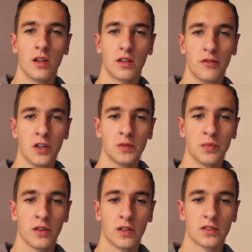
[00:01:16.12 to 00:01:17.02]
The first
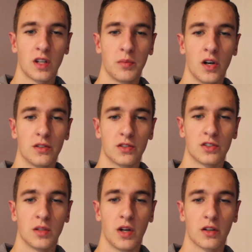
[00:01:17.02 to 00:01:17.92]
product I
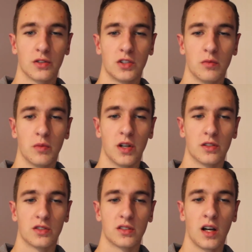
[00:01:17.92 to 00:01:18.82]
purchased in my consumer
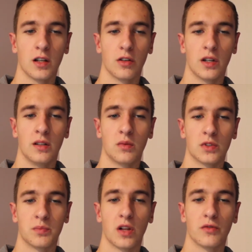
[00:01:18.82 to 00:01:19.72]
purchase diary
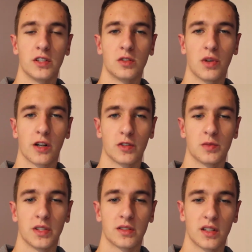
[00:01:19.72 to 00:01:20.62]
was Belvita
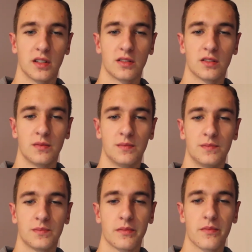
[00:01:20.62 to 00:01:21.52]
breakfast biscuits.
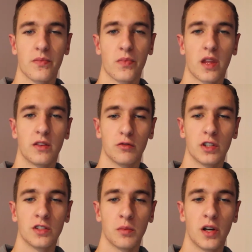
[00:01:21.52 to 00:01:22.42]
The
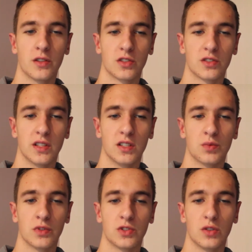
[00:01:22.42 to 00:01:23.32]
reason I purchased
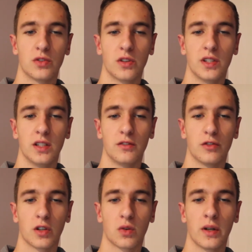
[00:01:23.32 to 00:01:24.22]
these was due to the need
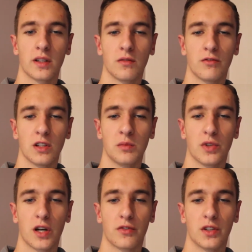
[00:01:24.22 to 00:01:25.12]
for a quick and filling
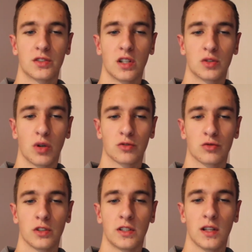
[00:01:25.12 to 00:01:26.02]
breakfast, as I was
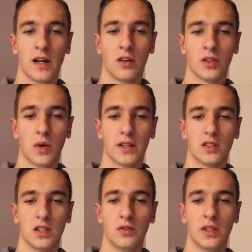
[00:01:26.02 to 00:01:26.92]
running late on the way
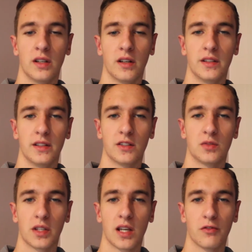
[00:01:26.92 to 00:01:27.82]
to uni and needed
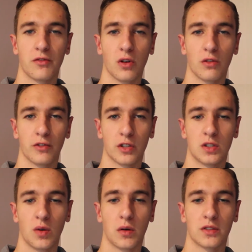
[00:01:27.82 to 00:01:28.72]
to be kept full for a
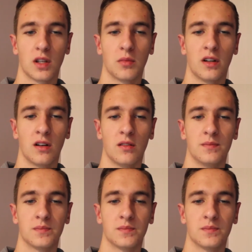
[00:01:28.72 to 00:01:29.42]
2-hour seminar.